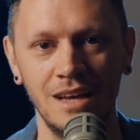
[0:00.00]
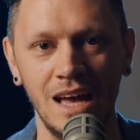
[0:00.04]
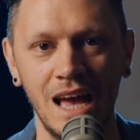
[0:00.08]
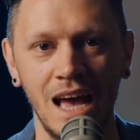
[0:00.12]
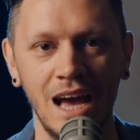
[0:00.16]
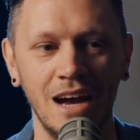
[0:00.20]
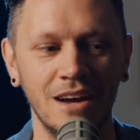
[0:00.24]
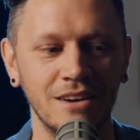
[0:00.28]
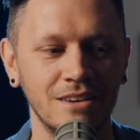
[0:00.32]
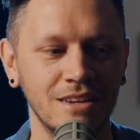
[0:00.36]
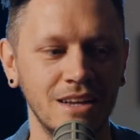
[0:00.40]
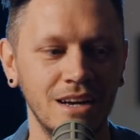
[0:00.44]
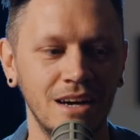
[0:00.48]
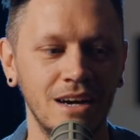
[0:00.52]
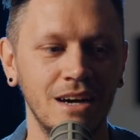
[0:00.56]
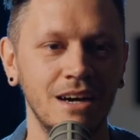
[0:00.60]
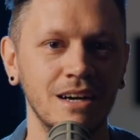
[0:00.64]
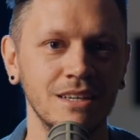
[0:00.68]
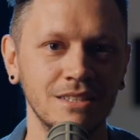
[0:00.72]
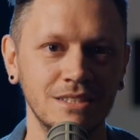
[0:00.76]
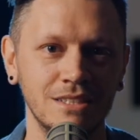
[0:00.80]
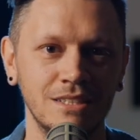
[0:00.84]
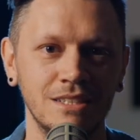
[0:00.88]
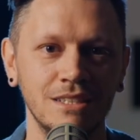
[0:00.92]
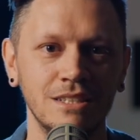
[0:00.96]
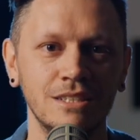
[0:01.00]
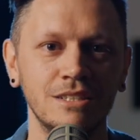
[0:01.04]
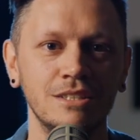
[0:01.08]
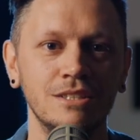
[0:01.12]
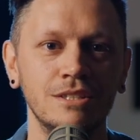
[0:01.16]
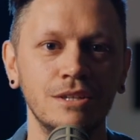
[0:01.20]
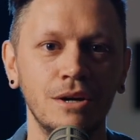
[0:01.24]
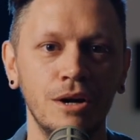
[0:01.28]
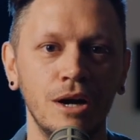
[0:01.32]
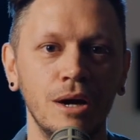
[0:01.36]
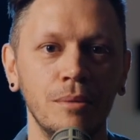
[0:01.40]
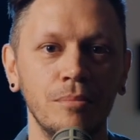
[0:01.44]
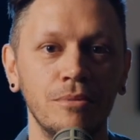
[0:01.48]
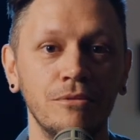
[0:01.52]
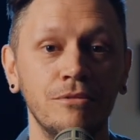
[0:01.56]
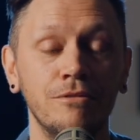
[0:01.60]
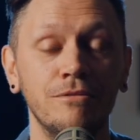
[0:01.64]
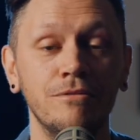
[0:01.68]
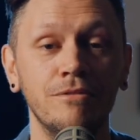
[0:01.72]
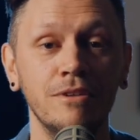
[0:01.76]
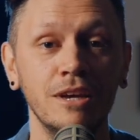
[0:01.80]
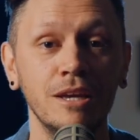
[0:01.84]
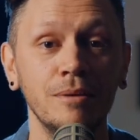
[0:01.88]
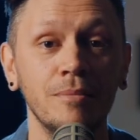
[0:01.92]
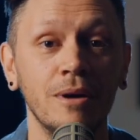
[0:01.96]
outcast type
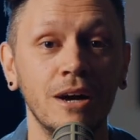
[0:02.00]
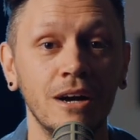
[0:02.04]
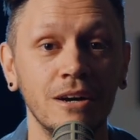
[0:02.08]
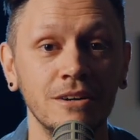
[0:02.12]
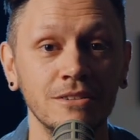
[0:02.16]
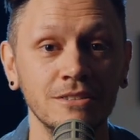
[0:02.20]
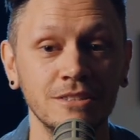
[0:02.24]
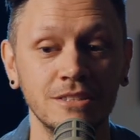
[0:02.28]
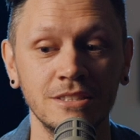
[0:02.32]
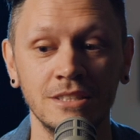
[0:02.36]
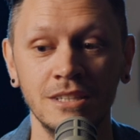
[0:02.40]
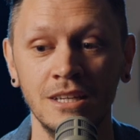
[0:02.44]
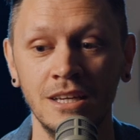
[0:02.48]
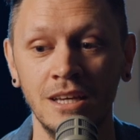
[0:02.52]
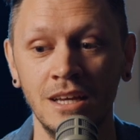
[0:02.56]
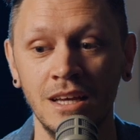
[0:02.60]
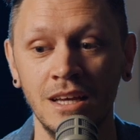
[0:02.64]
females,